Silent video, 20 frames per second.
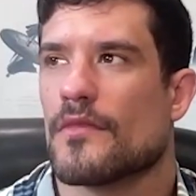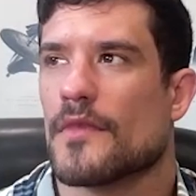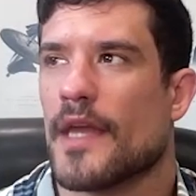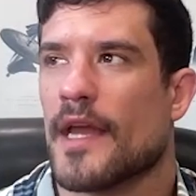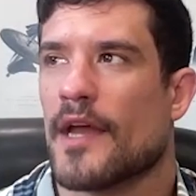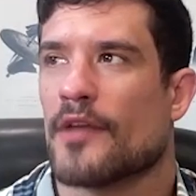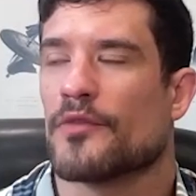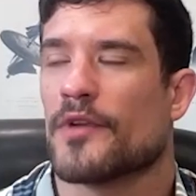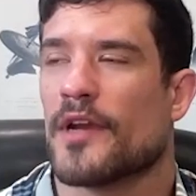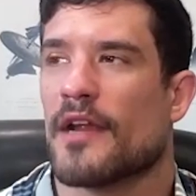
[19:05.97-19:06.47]

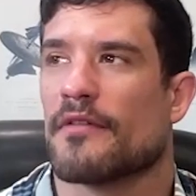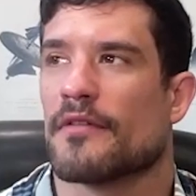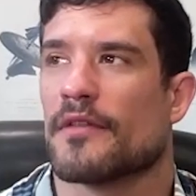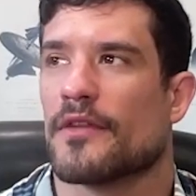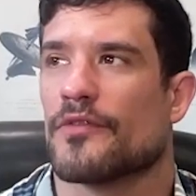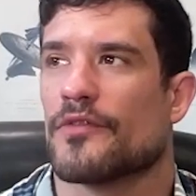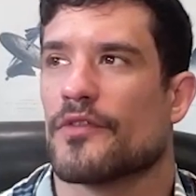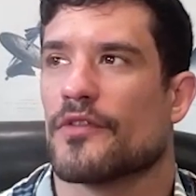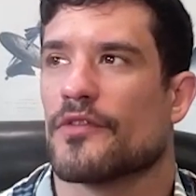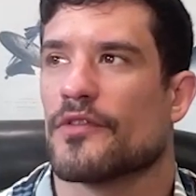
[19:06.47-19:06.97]
as we're having
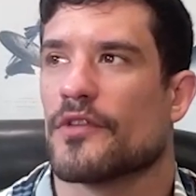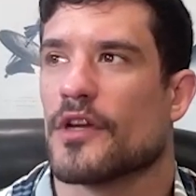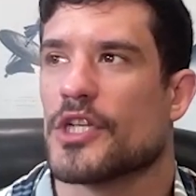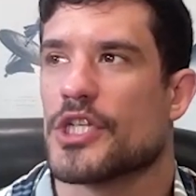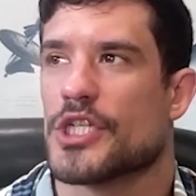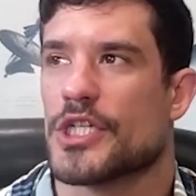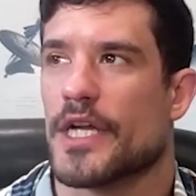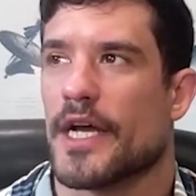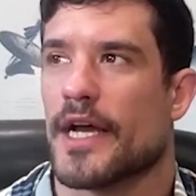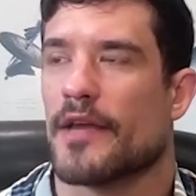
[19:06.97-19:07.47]
this
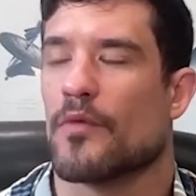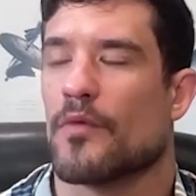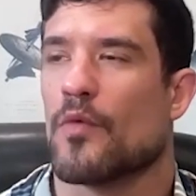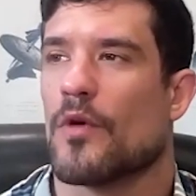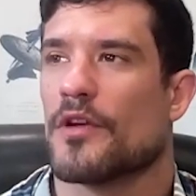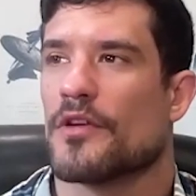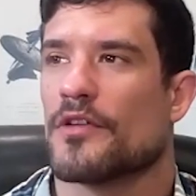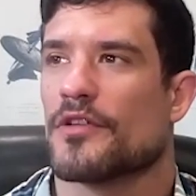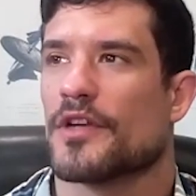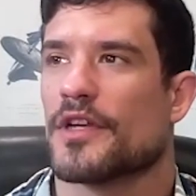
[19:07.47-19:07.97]
discussion, I
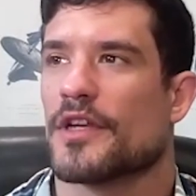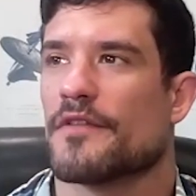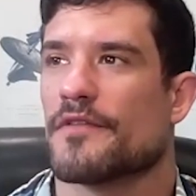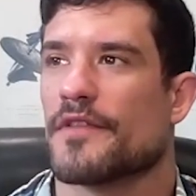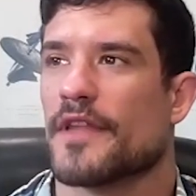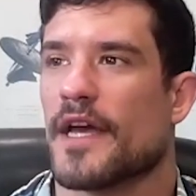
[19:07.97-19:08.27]
wonder if